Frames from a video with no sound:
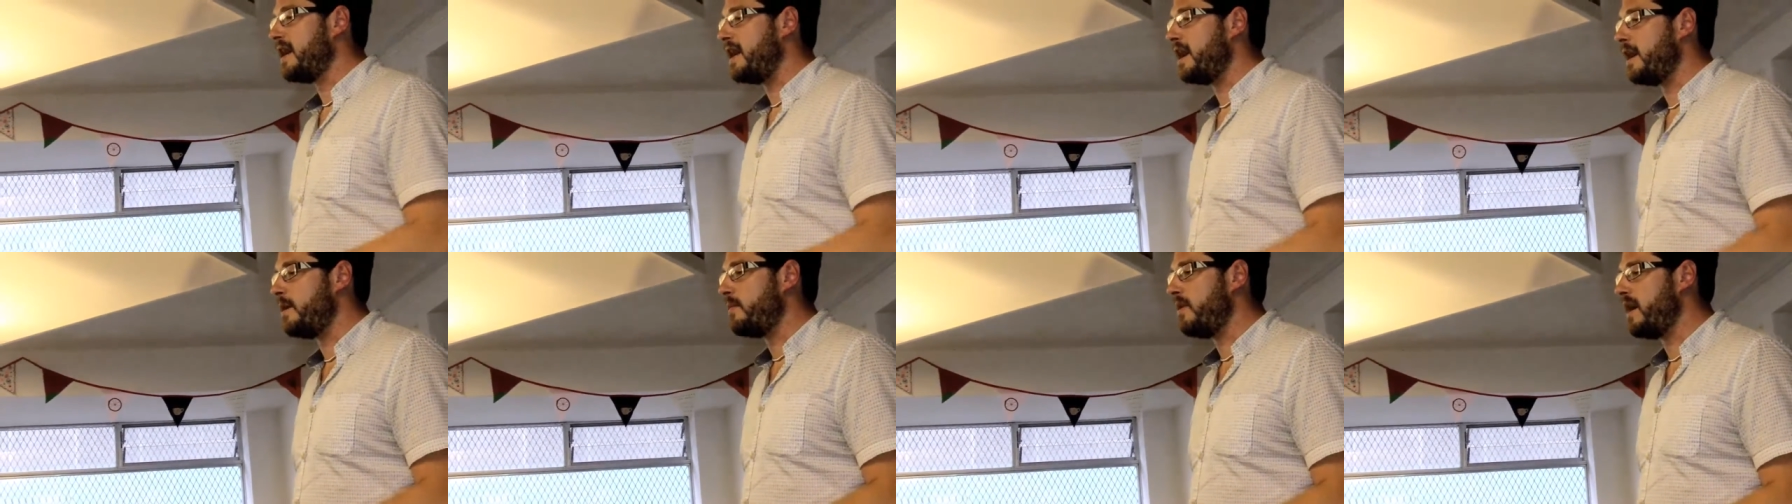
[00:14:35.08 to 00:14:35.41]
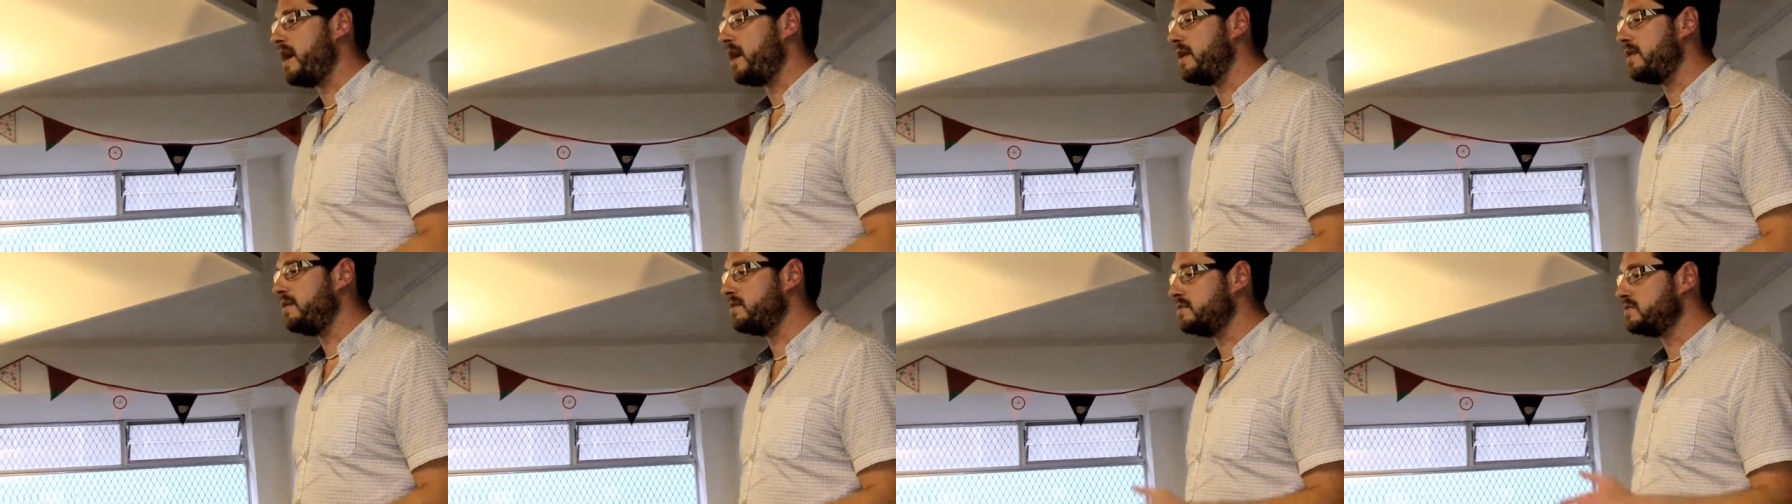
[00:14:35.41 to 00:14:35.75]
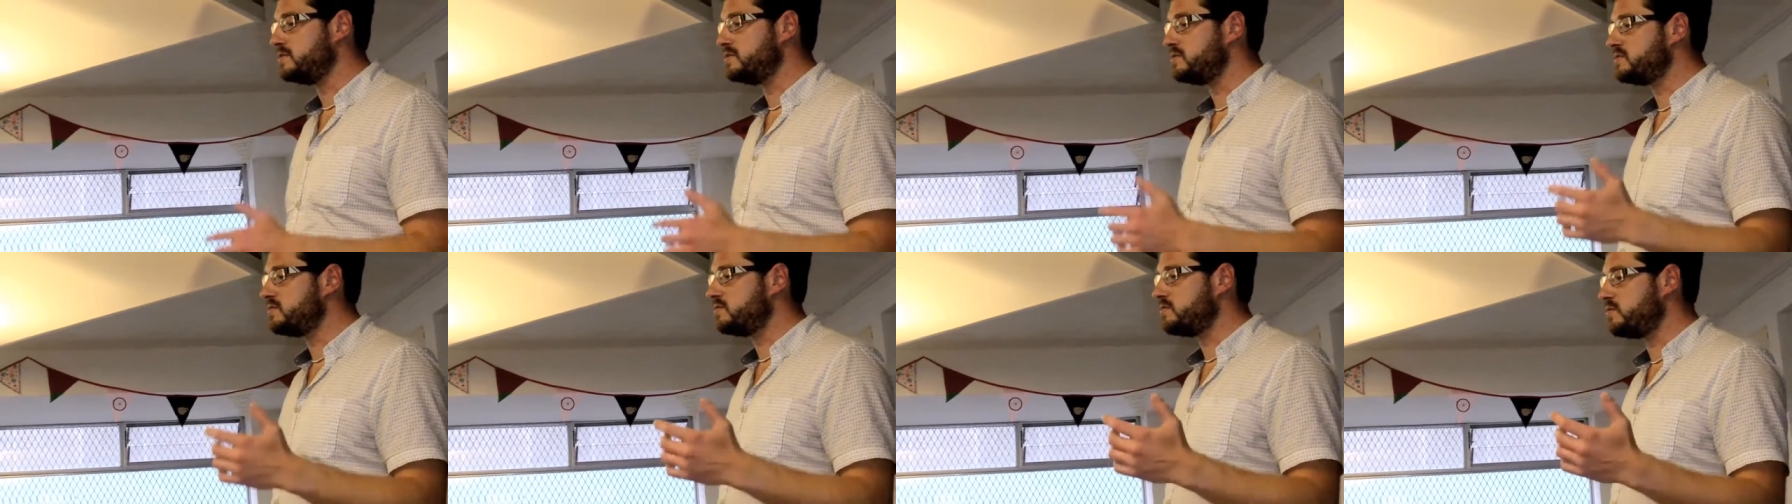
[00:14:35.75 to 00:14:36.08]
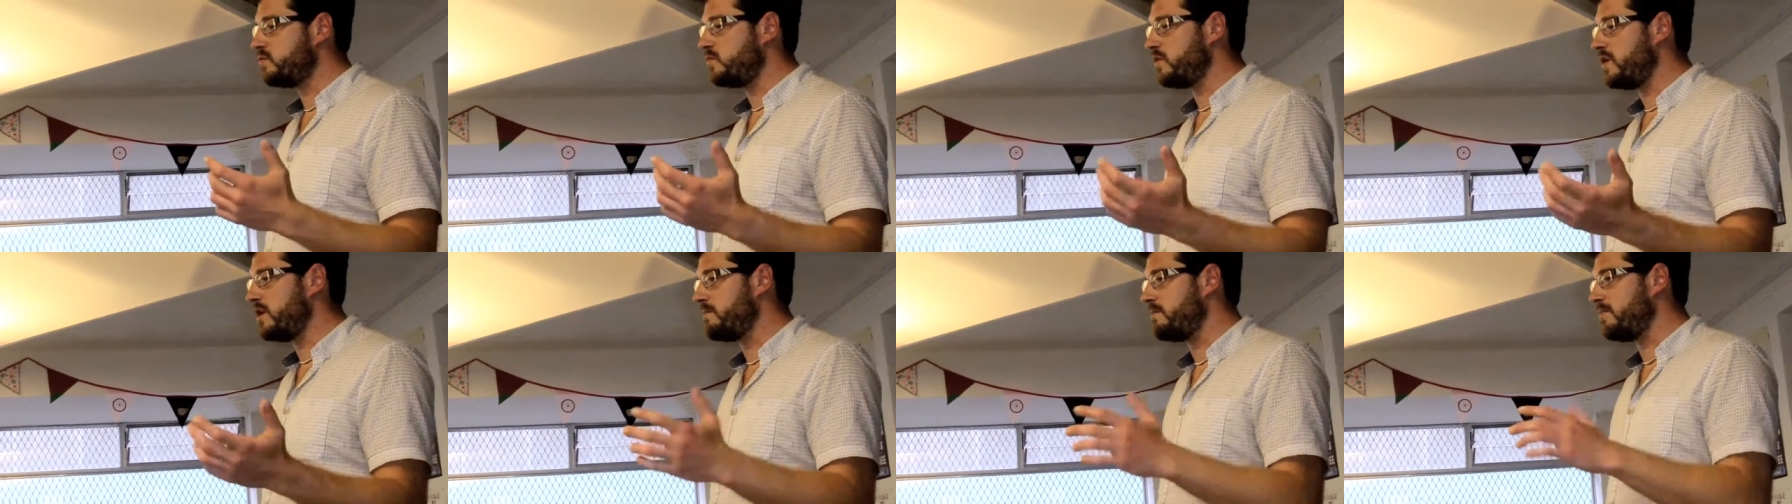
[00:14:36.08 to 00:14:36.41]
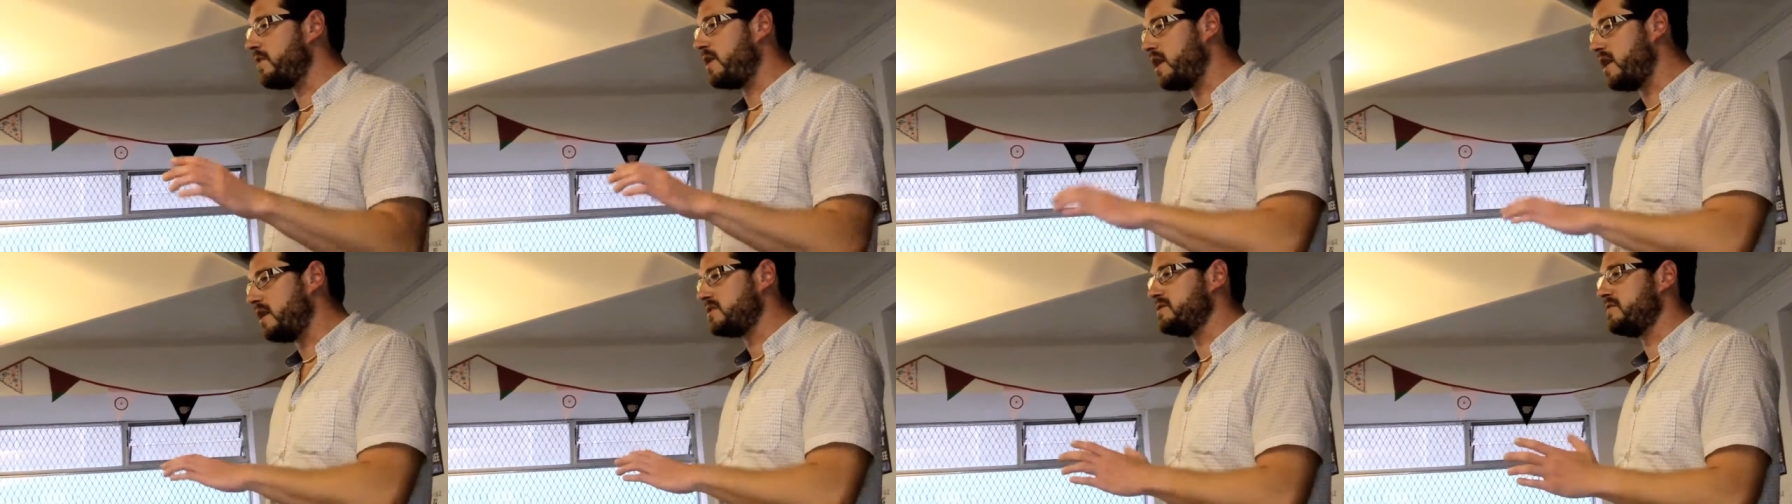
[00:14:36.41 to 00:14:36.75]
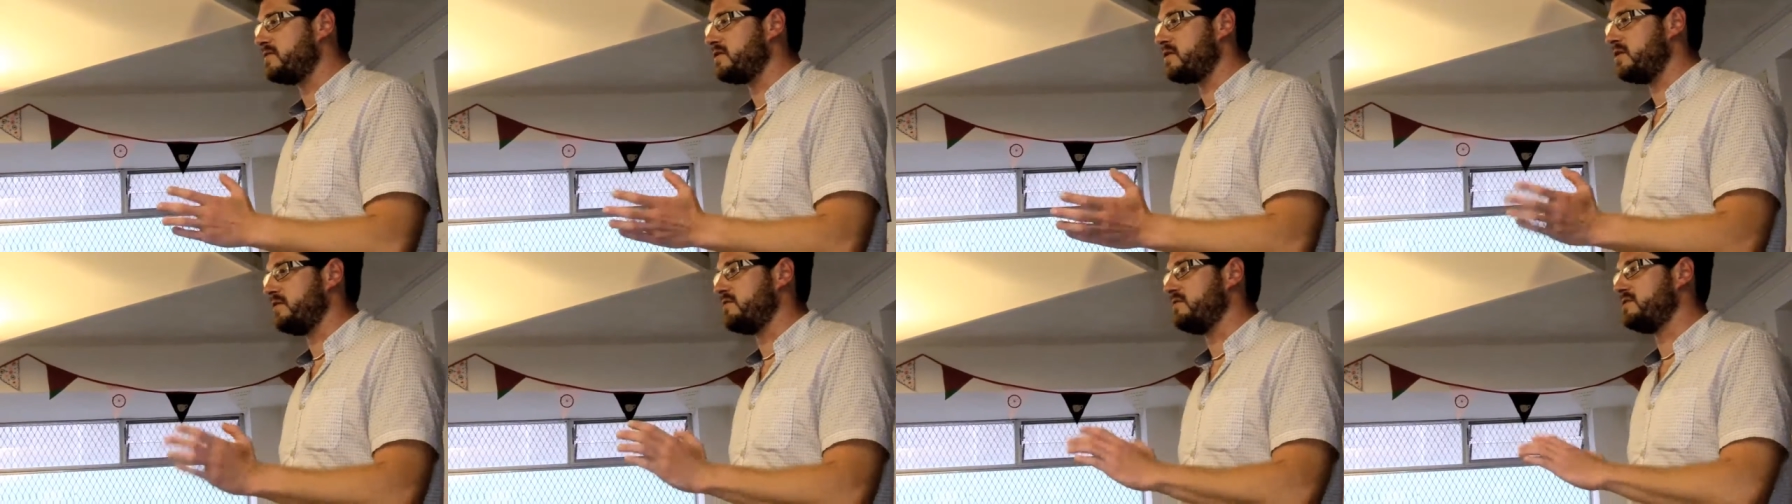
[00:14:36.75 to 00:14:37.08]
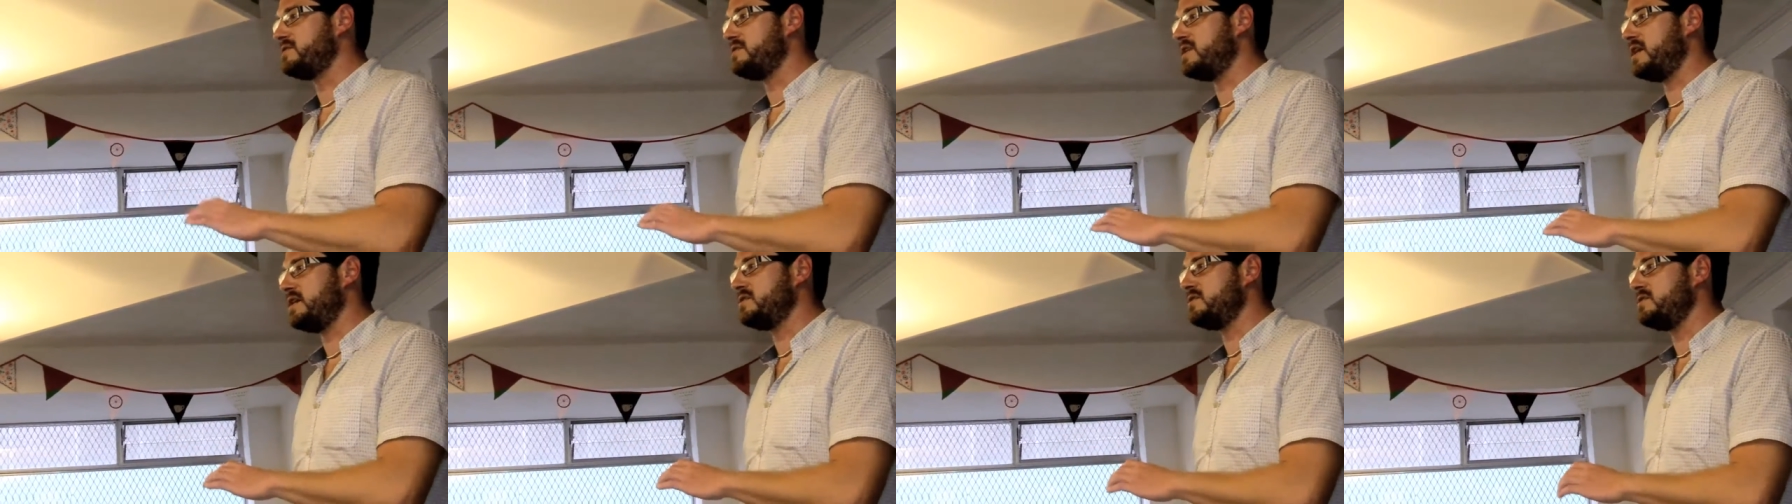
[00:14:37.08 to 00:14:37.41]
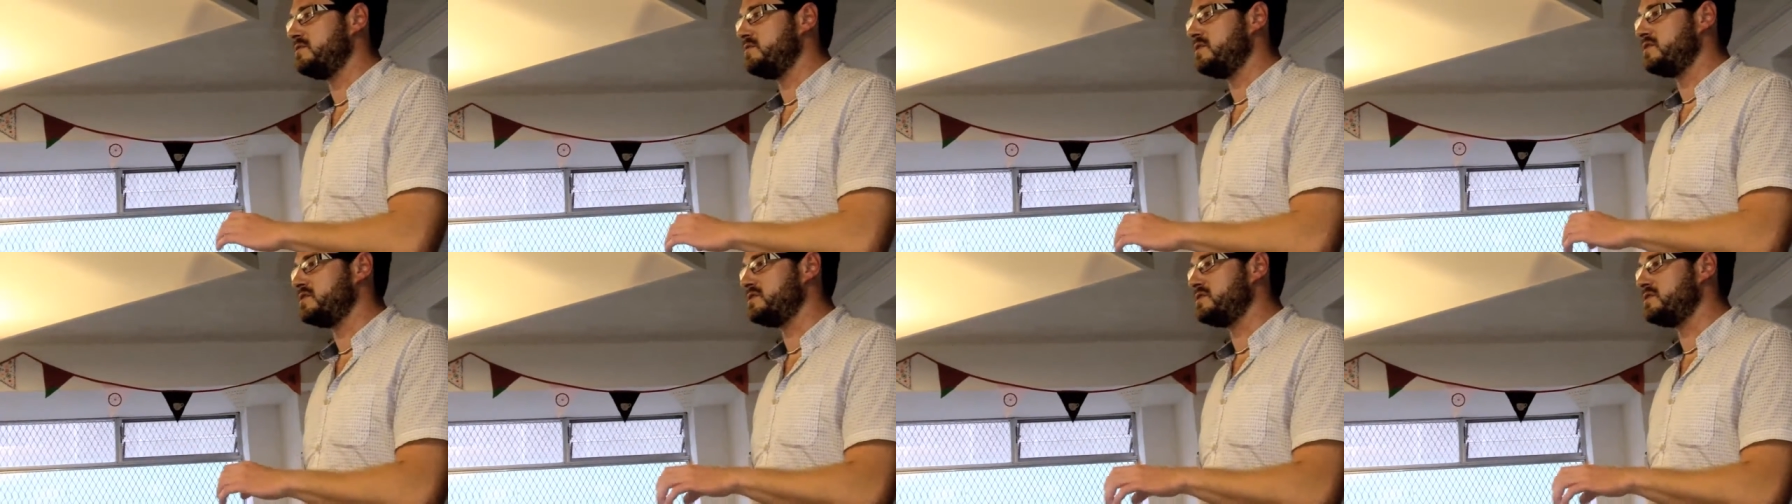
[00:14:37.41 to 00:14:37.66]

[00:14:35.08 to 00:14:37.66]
And we're part of the conversation